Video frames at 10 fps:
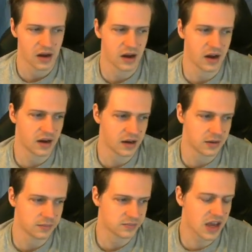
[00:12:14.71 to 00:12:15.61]

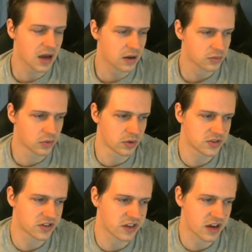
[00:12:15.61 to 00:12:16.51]
Yeah, well,
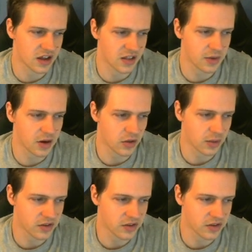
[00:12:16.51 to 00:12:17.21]
just let me know.